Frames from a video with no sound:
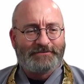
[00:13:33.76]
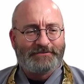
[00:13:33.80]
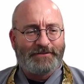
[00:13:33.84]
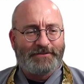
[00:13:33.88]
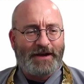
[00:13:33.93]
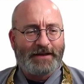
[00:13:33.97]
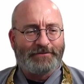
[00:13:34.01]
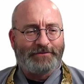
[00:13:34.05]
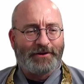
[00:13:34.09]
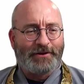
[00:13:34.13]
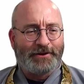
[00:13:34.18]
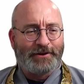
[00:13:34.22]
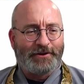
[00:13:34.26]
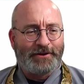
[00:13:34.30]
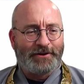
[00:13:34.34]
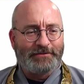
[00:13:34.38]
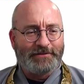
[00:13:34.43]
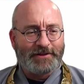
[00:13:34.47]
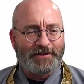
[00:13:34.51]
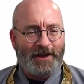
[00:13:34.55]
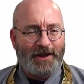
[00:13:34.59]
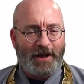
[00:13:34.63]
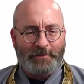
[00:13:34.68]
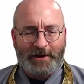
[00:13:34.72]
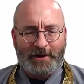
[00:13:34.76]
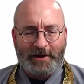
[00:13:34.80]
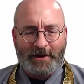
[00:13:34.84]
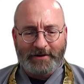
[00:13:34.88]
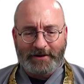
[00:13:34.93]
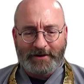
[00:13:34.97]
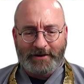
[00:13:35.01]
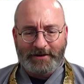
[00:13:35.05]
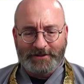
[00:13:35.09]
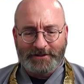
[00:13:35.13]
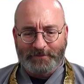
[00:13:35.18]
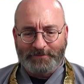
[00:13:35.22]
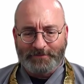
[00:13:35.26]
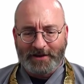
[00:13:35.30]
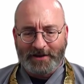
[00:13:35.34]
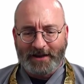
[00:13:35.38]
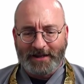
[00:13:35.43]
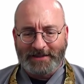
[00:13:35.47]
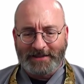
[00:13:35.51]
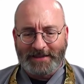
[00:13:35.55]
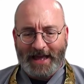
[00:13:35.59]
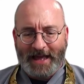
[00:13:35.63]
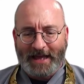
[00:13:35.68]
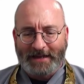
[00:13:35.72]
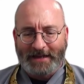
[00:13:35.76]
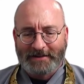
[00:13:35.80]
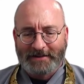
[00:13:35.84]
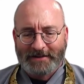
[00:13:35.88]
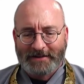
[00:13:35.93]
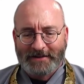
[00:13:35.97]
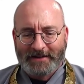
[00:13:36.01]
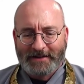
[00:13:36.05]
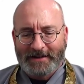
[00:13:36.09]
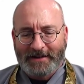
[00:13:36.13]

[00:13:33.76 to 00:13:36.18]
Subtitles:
of the common era, something like that.